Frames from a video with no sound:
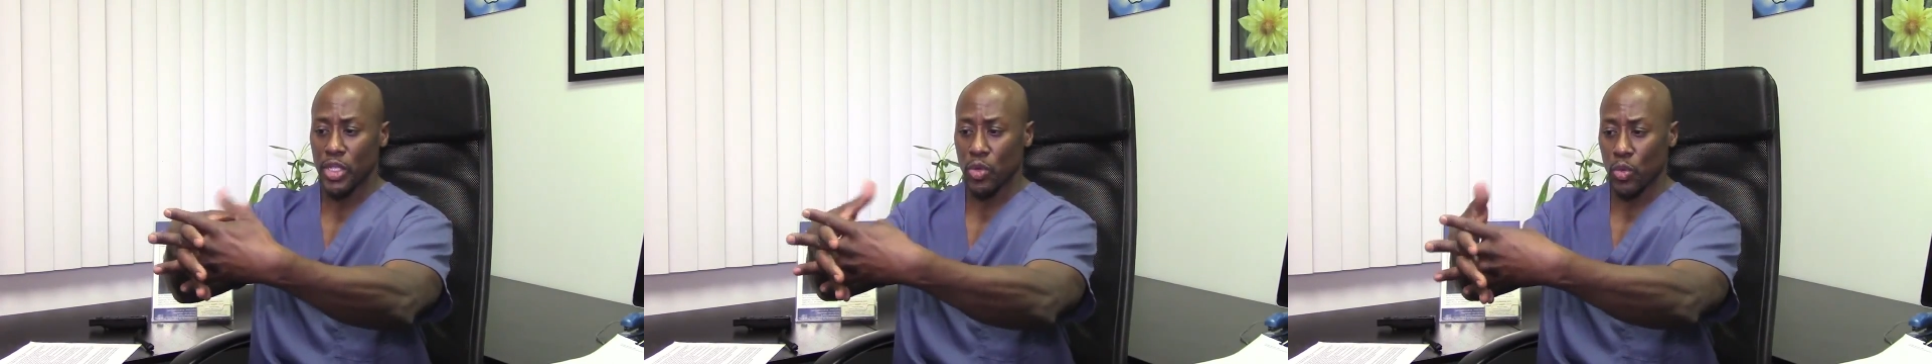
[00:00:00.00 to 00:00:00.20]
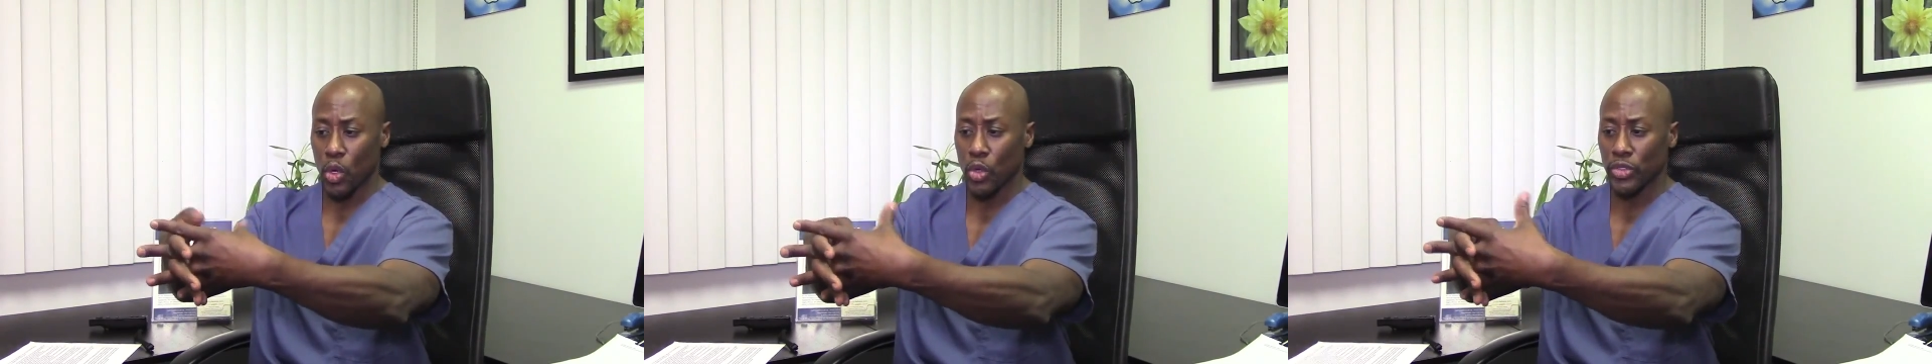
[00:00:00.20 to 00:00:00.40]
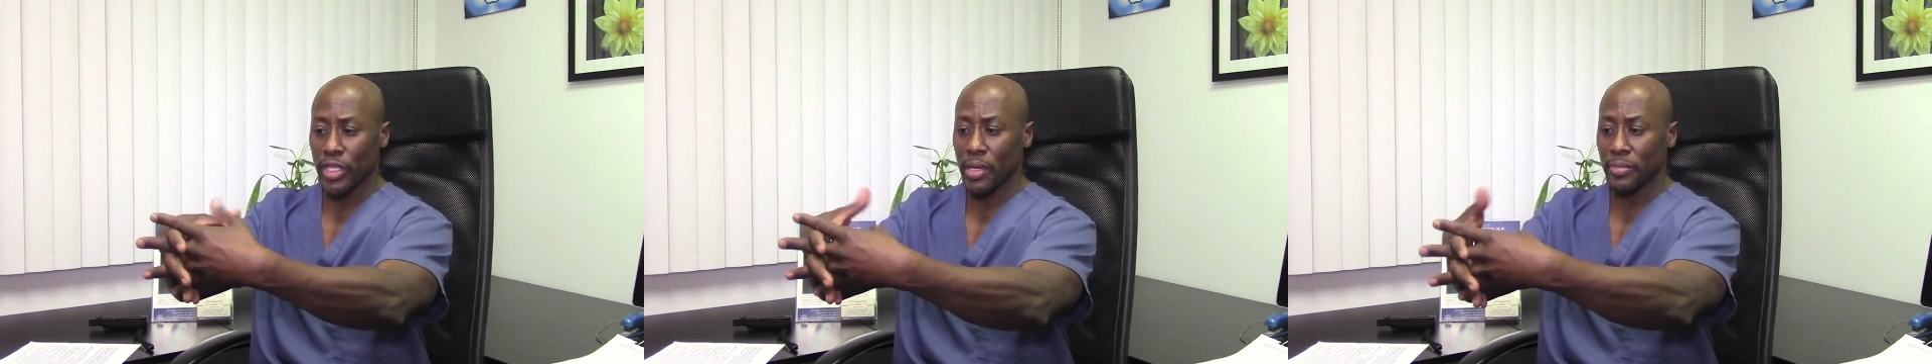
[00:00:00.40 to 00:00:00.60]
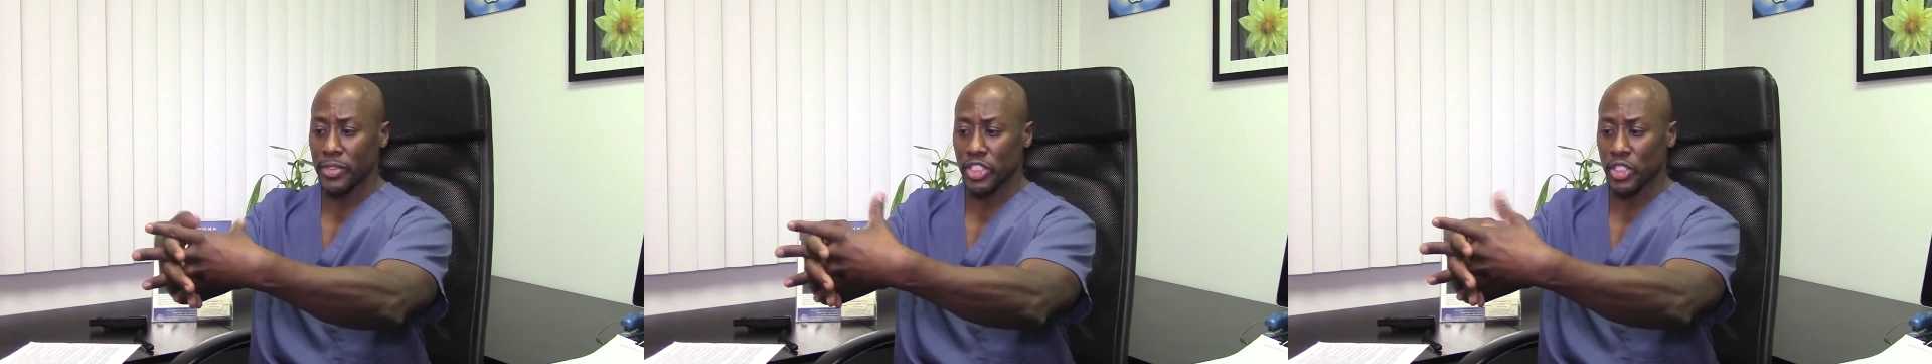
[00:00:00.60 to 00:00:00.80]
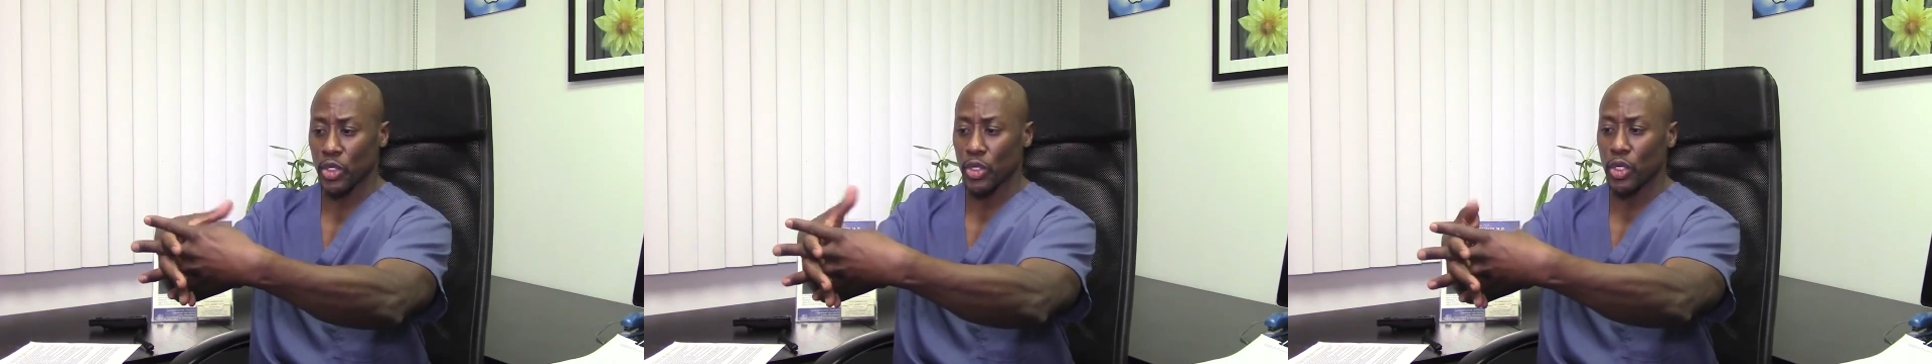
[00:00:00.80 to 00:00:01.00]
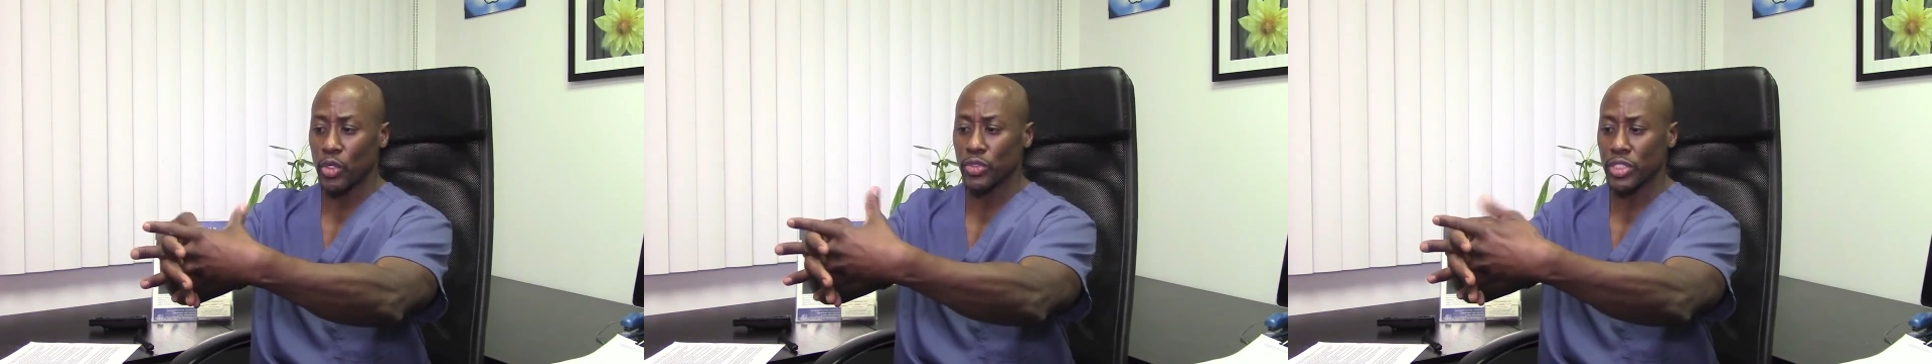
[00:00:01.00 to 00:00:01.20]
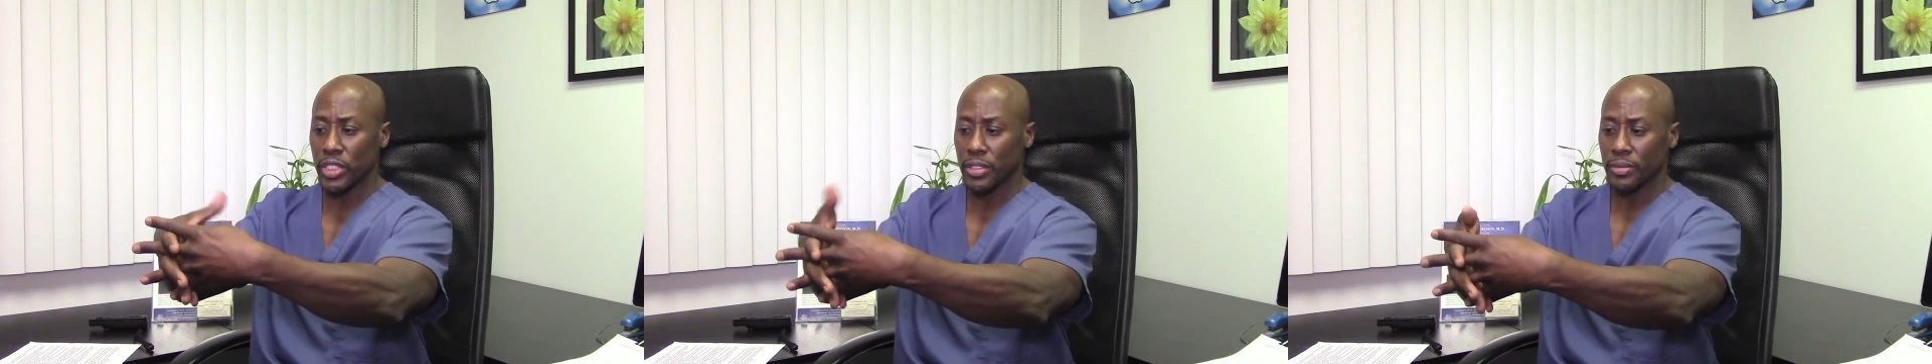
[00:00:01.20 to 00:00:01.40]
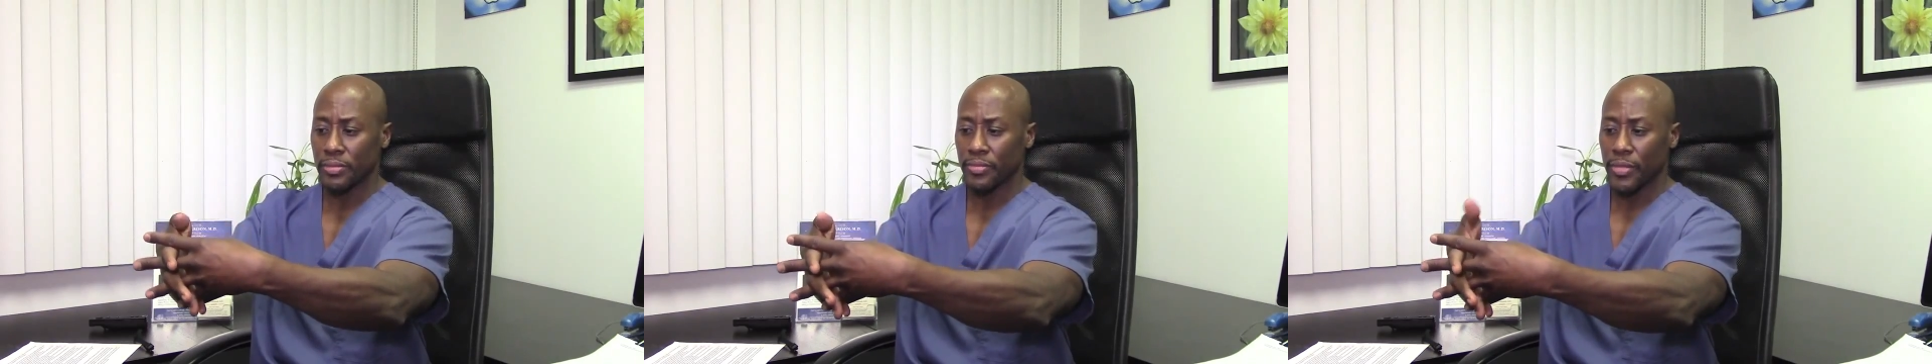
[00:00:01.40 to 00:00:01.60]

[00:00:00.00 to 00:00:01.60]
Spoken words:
you roll them in circles,